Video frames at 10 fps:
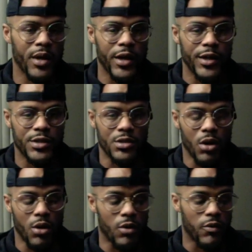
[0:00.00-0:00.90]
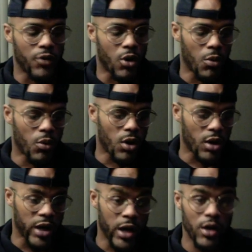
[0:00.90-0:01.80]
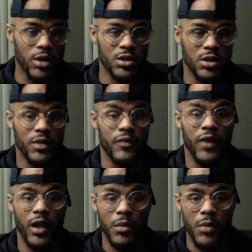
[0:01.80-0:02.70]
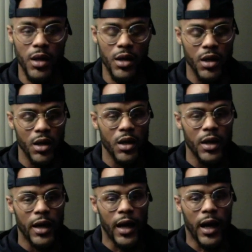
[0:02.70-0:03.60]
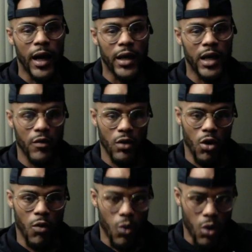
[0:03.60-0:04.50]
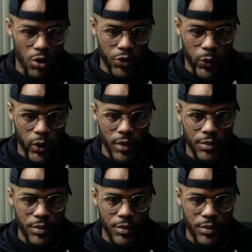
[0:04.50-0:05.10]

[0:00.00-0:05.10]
So for overall character development, I gave it overall 3.